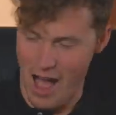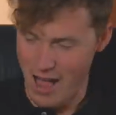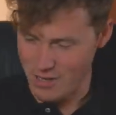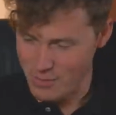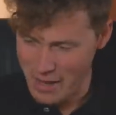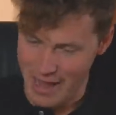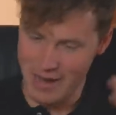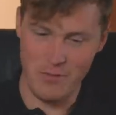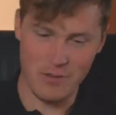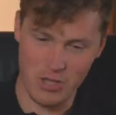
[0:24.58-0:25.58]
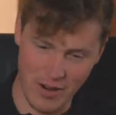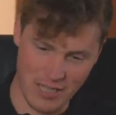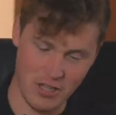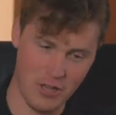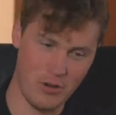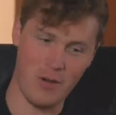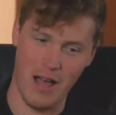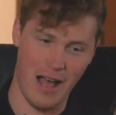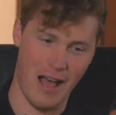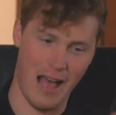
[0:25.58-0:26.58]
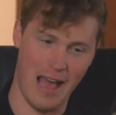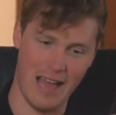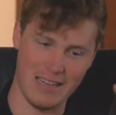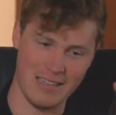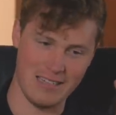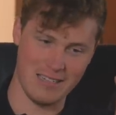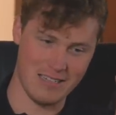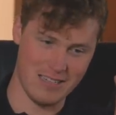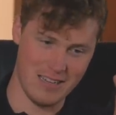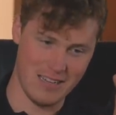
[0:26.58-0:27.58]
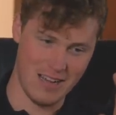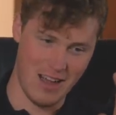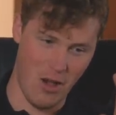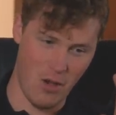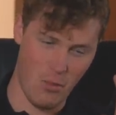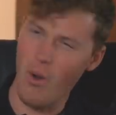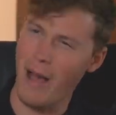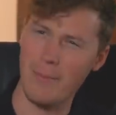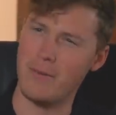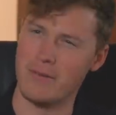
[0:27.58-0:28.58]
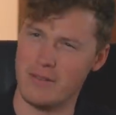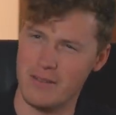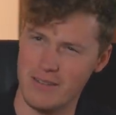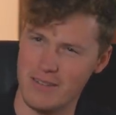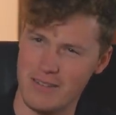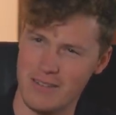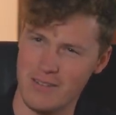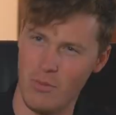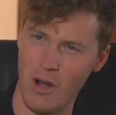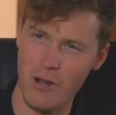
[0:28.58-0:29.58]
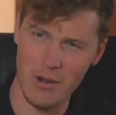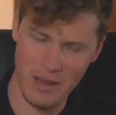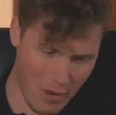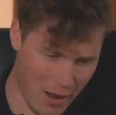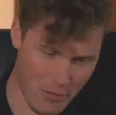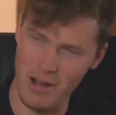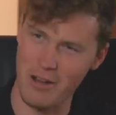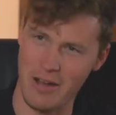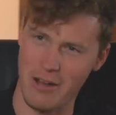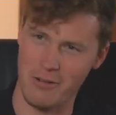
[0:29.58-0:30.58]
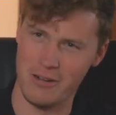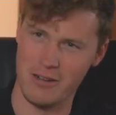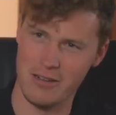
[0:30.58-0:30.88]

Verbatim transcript: Uh, so I'm going to hand over straight to you, and what happened? Why are we where we are now?